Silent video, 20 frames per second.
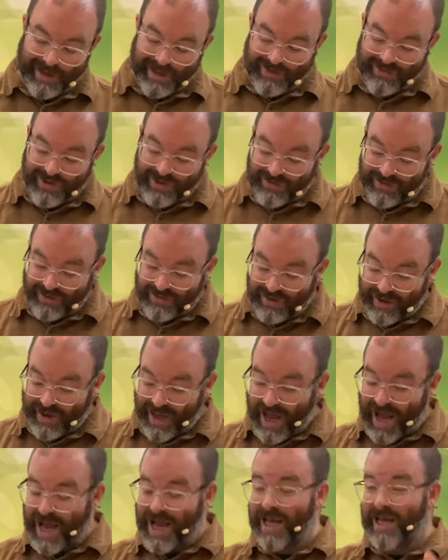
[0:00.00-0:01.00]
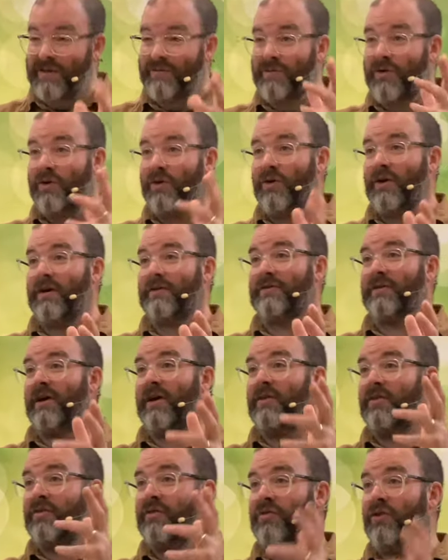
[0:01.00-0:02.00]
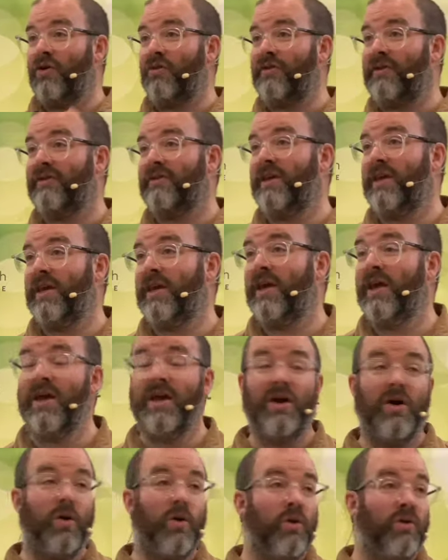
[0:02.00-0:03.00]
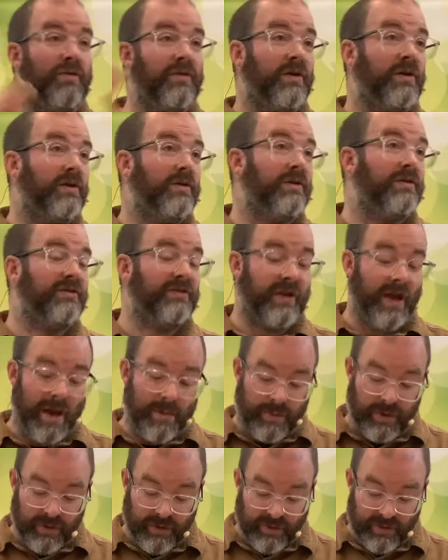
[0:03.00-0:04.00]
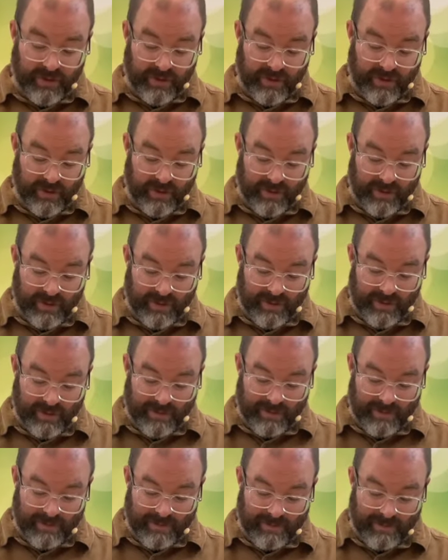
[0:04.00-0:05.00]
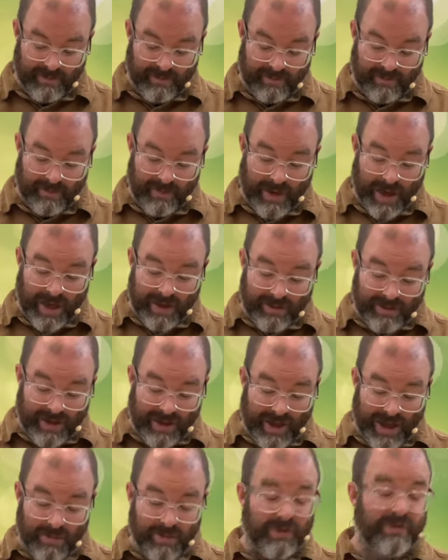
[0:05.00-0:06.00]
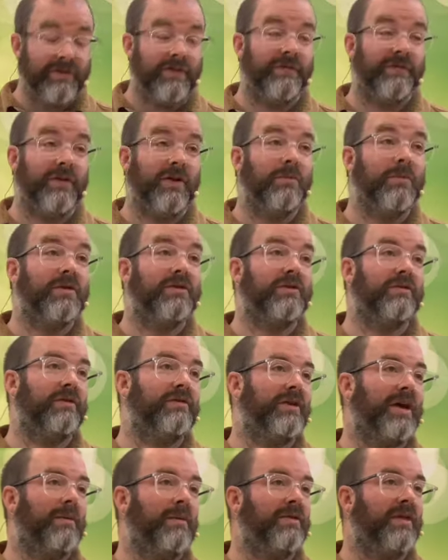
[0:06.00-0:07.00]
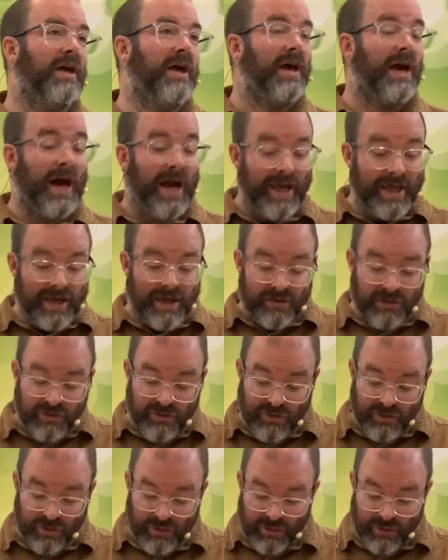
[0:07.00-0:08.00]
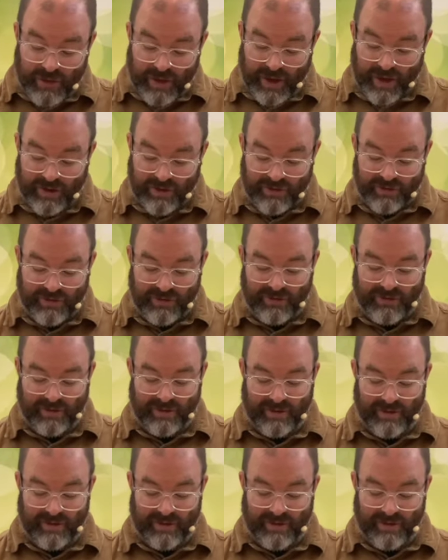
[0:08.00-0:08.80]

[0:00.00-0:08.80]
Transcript: Jesus saying, I've got authority over the Sabbath. Indeed, I'm the fulfillment of the Sabbath. I can do this.